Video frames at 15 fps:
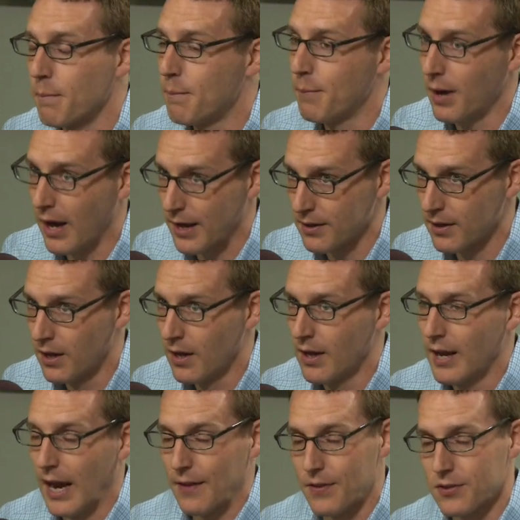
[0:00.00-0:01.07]
But
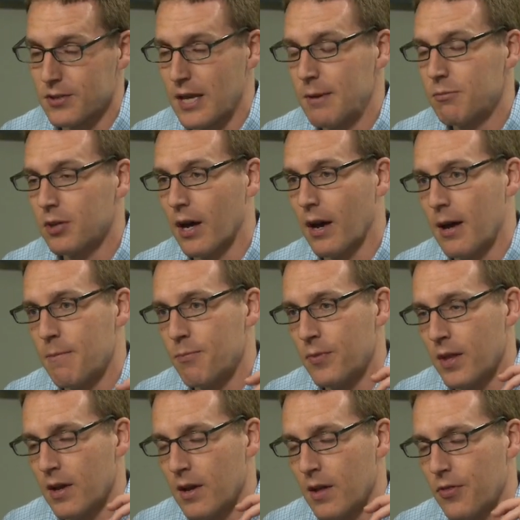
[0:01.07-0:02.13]
at the same time,
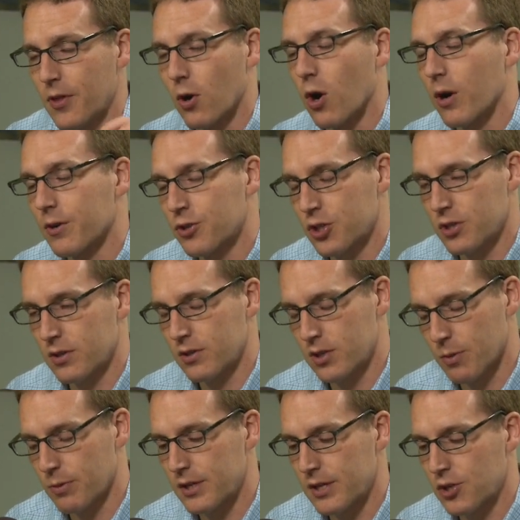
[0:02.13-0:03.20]
there are
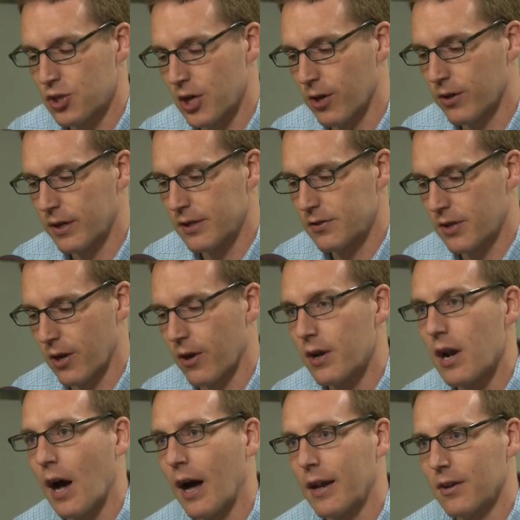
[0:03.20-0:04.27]
some of these charities that are
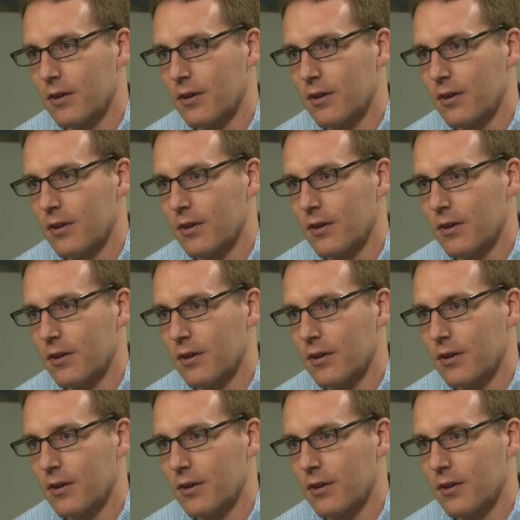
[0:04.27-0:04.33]
not